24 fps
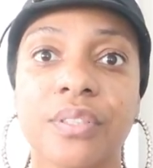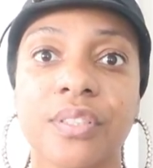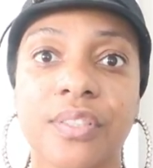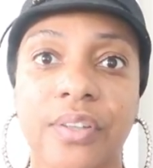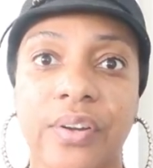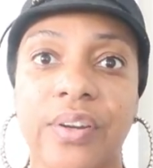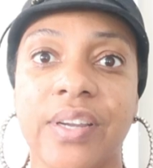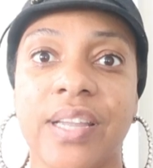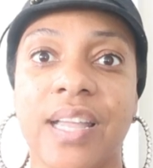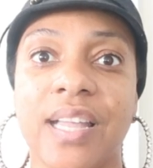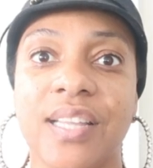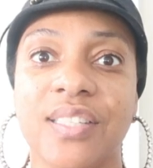
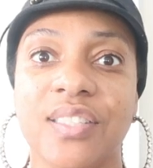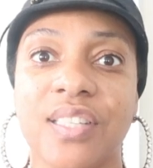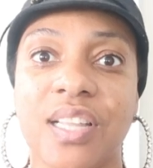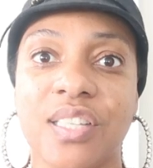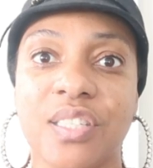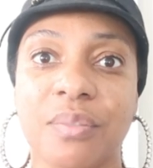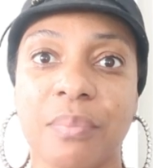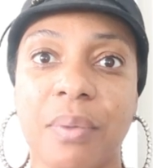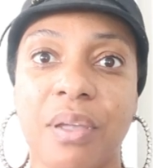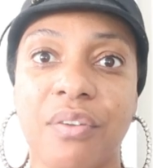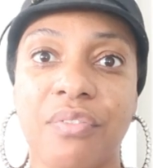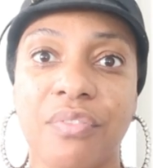sorry guys,
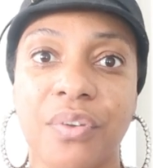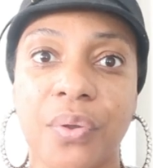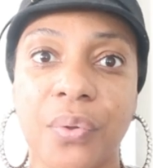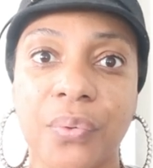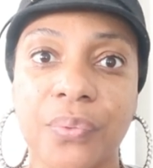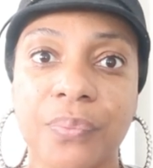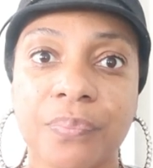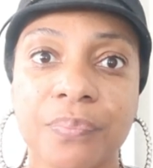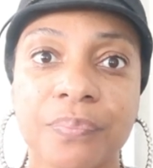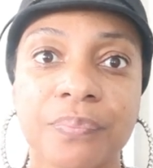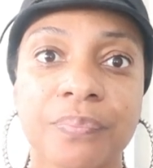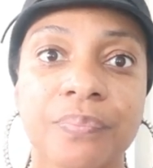that's my
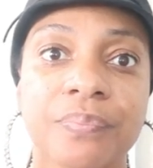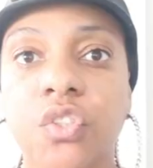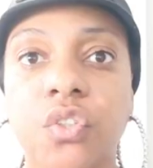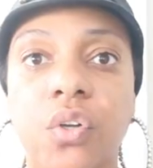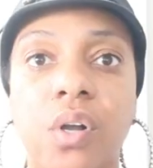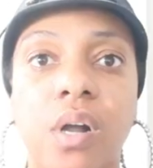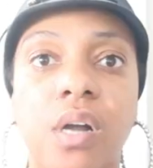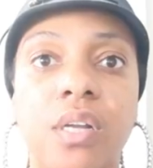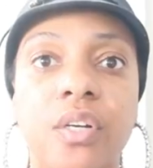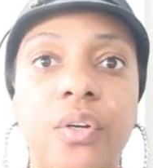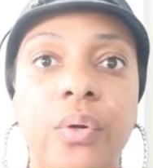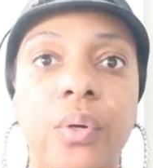phone.
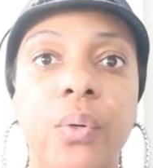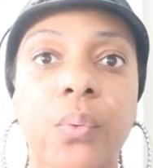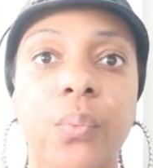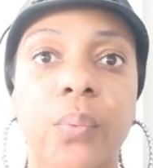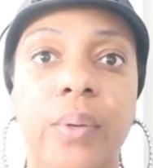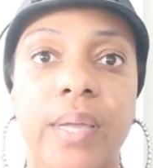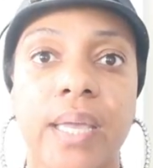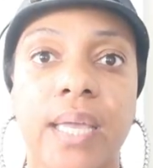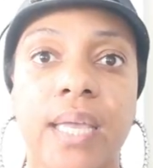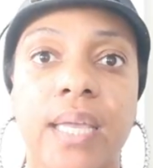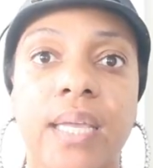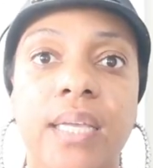So on our
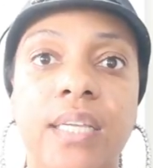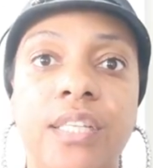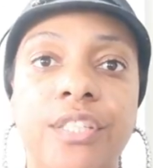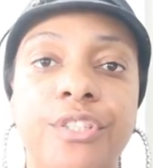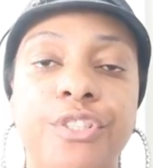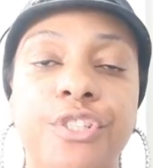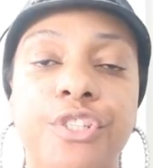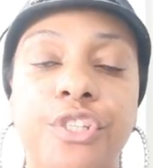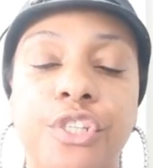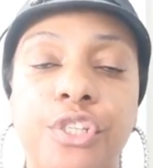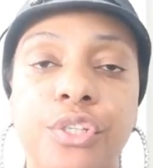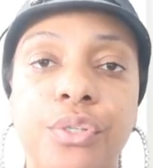way
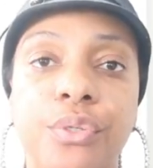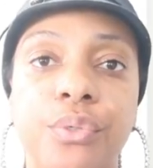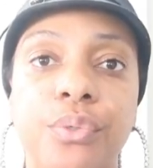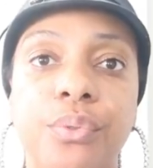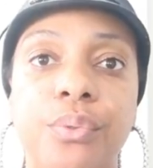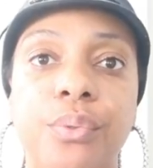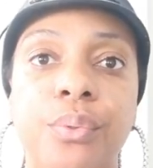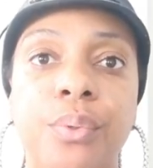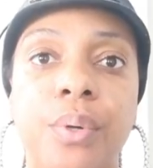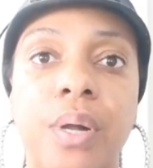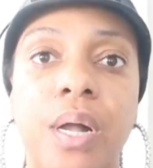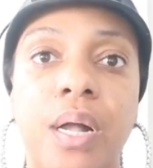
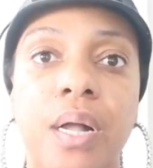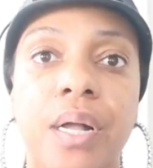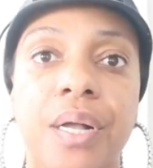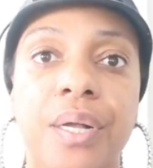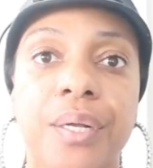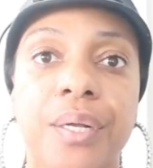to